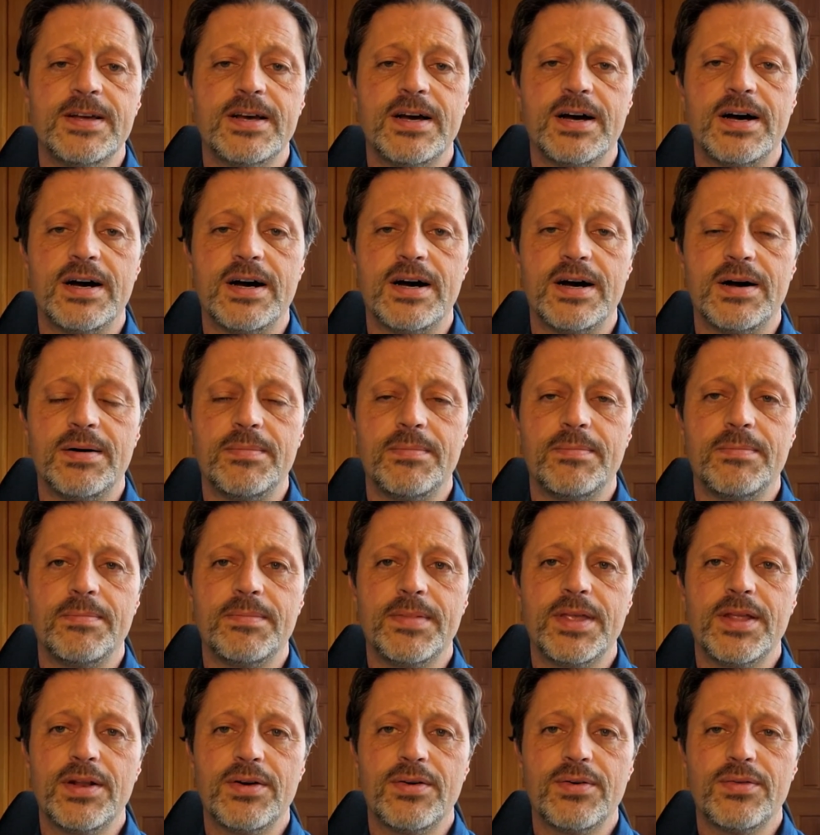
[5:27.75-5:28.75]

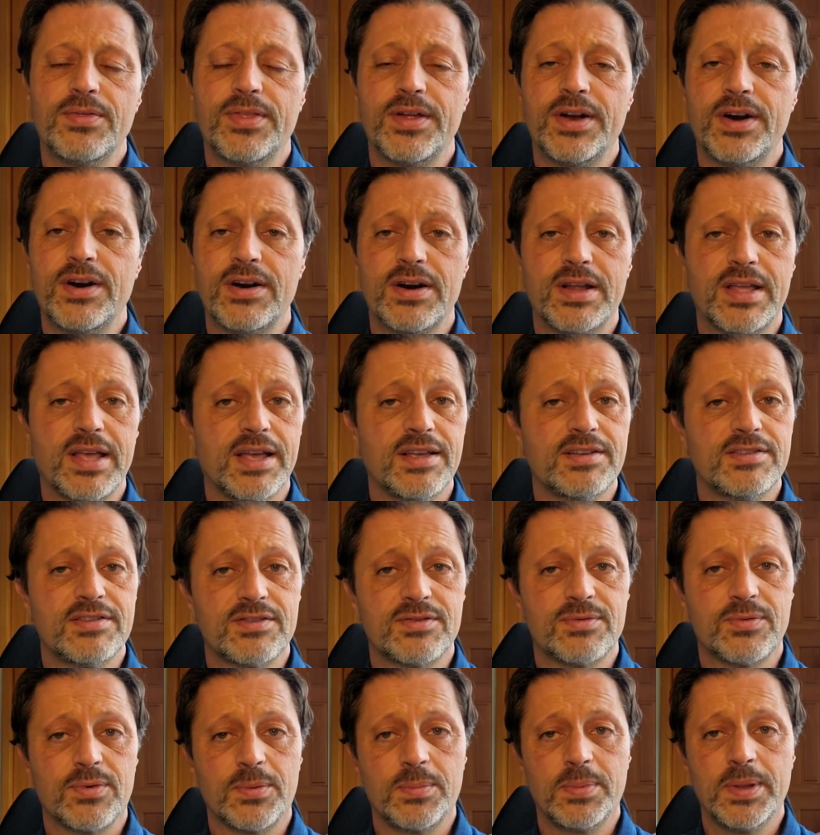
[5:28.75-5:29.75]
There are
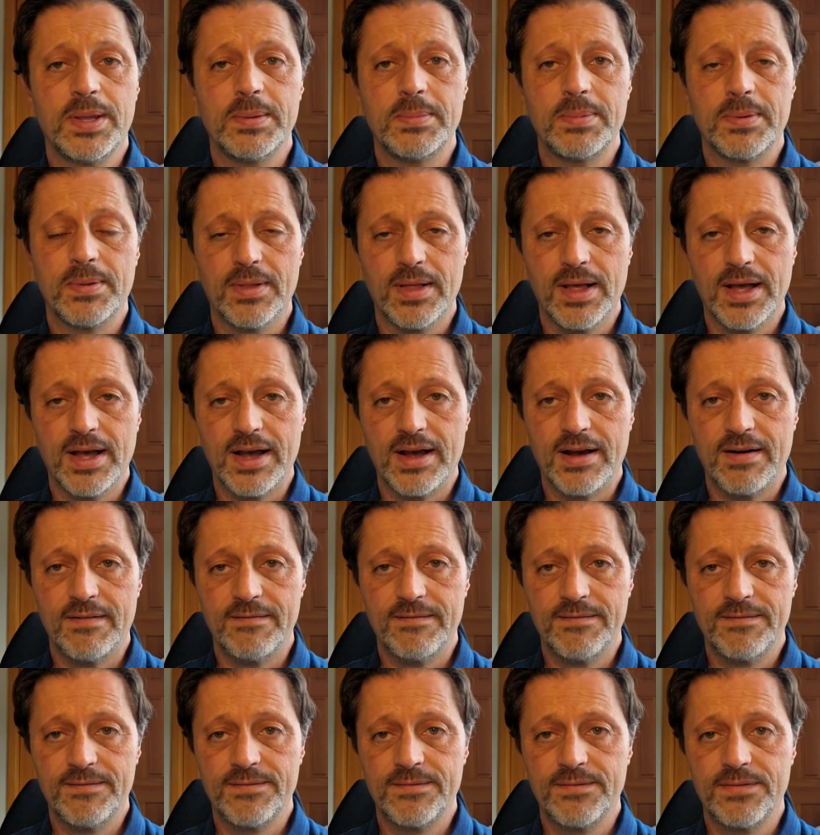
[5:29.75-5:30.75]
cases where people
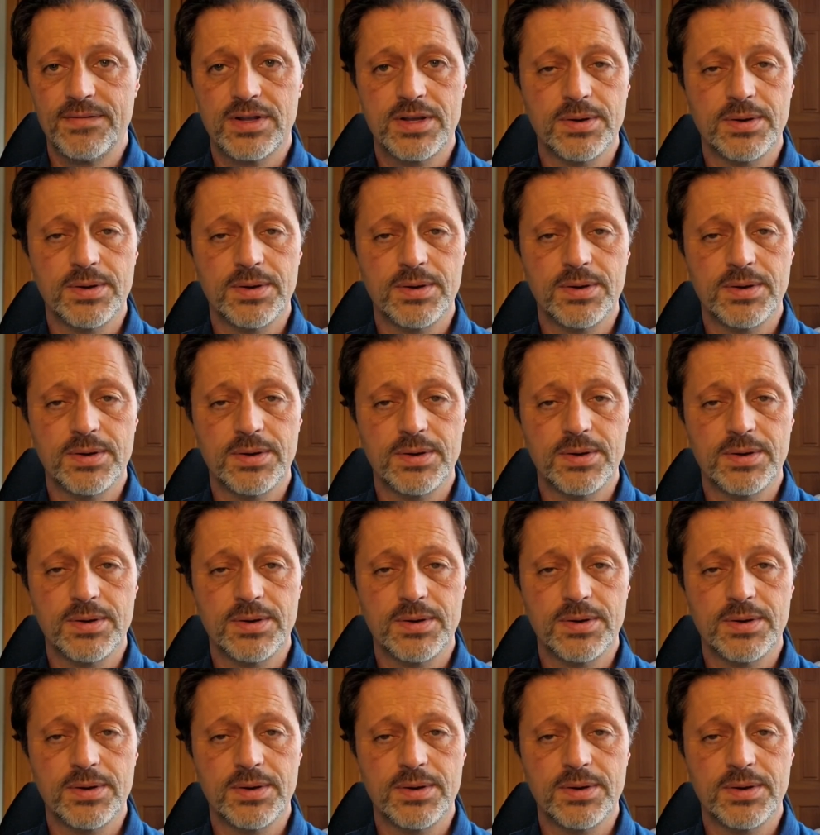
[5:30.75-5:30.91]
have